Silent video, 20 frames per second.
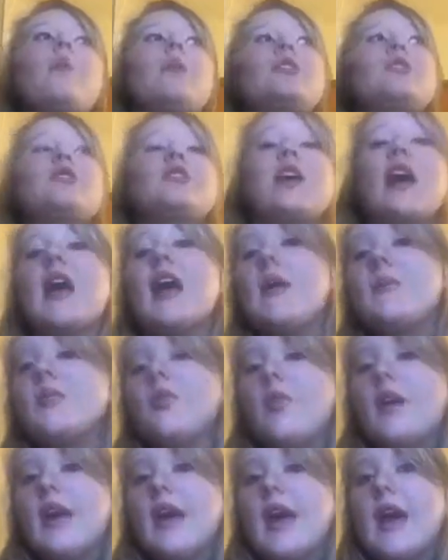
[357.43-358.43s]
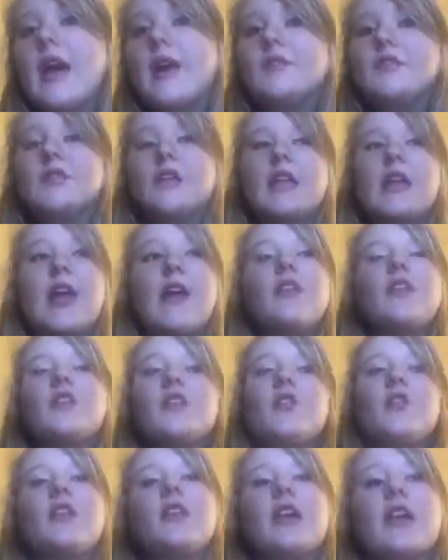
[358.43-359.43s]
much time do I have till I have to
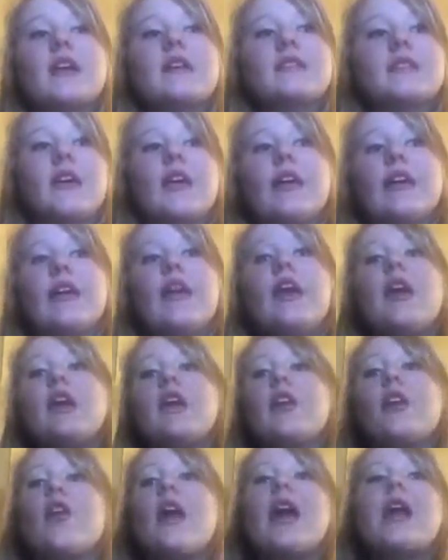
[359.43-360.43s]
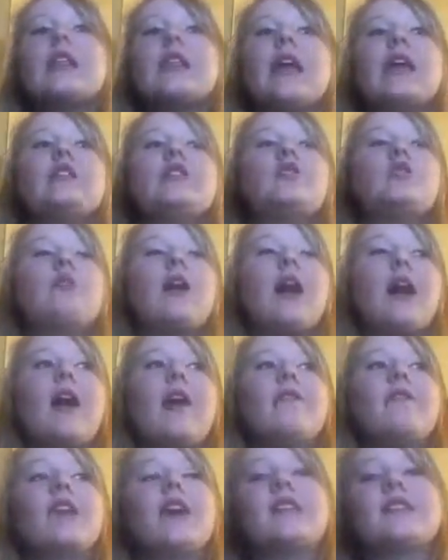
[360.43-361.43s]
do the next thing? You know, I like to
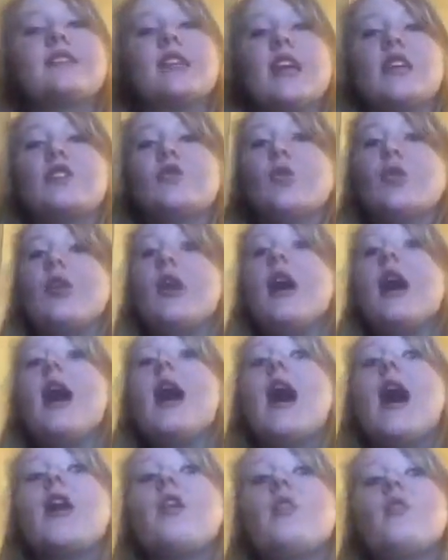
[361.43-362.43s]
have that schedule. I